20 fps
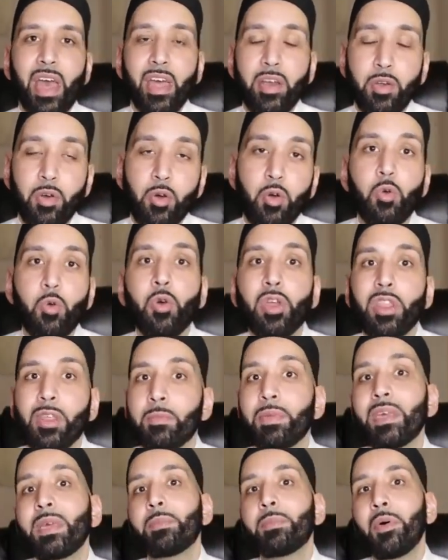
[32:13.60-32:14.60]
And who were
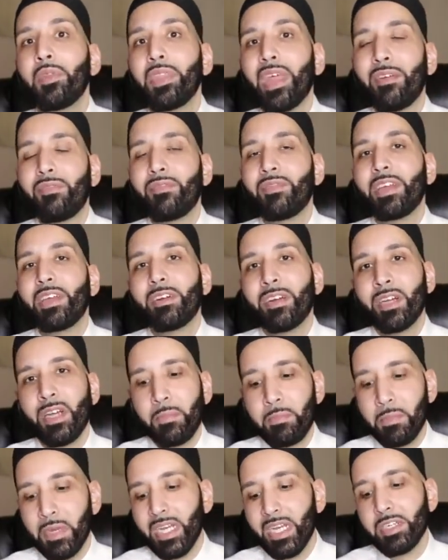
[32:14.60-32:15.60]
the people that
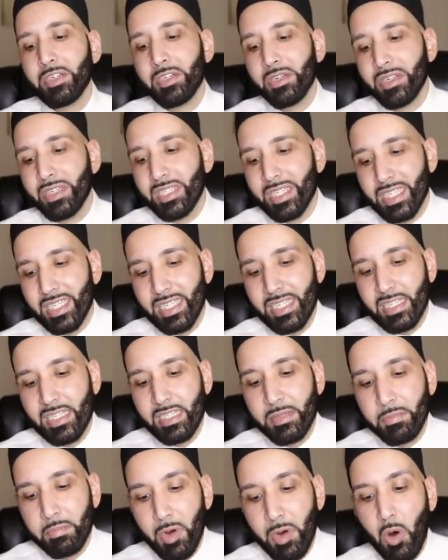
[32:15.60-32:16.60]
feared major
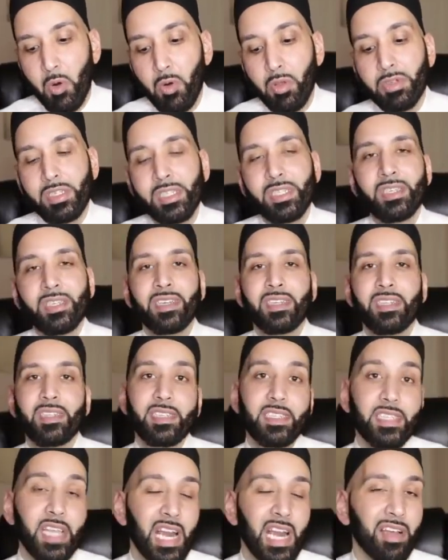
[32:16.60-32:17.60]
sins most?
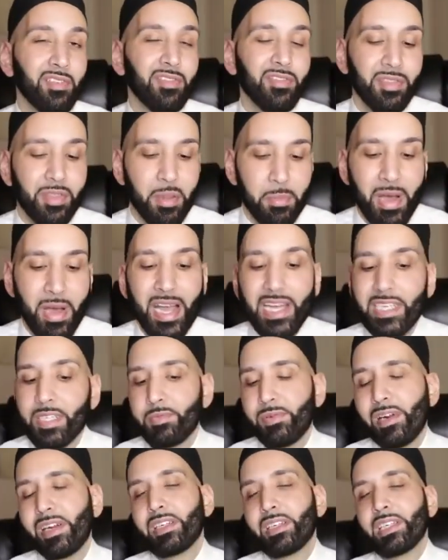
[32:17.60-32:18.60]
The Sutta, the
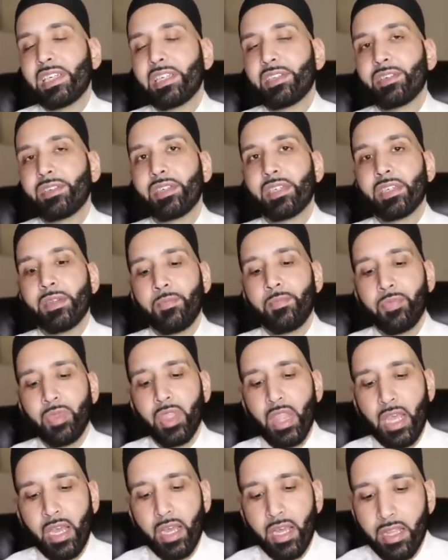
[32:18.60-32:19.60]
pious predecessors,
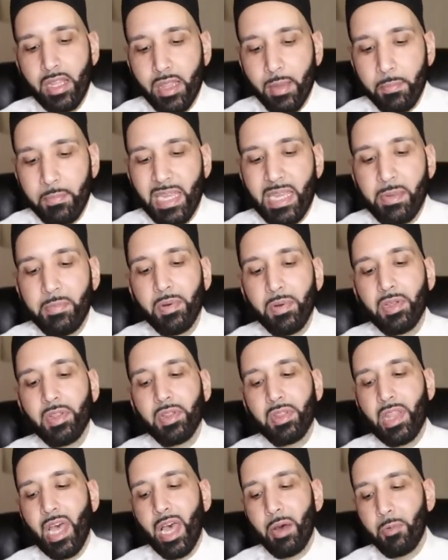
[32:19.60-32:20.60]
the
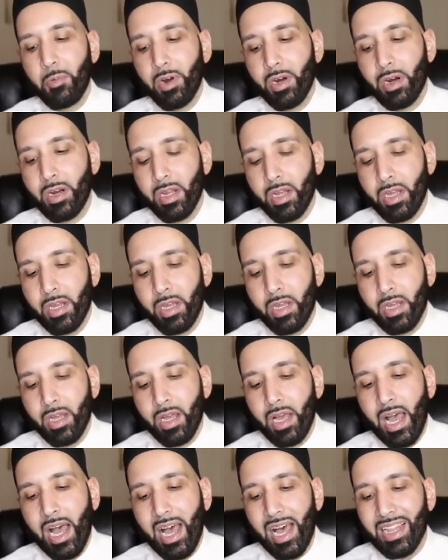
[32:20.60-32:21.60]
people that were
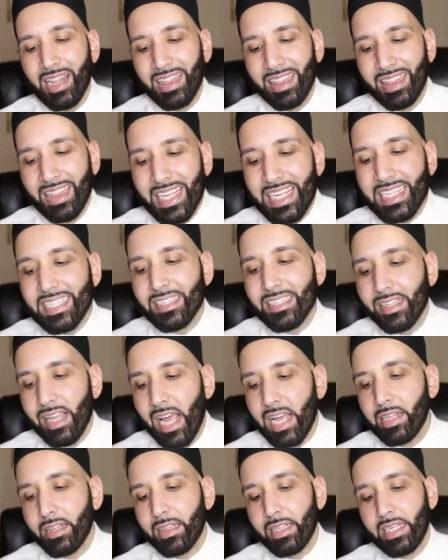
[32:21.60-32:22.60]
uh, least
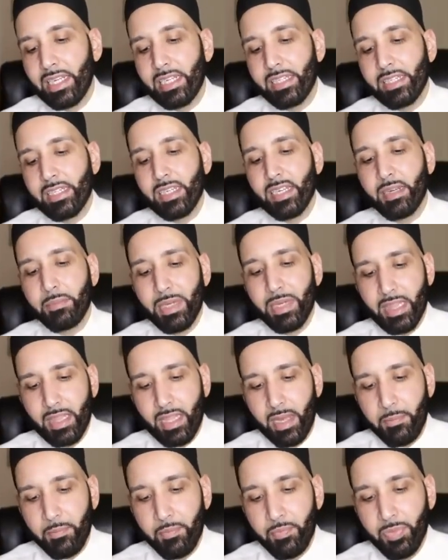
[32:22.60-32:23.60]
likely to commit
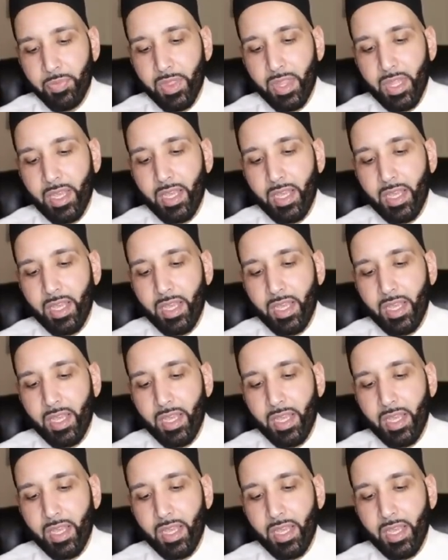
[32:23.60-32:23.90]
them.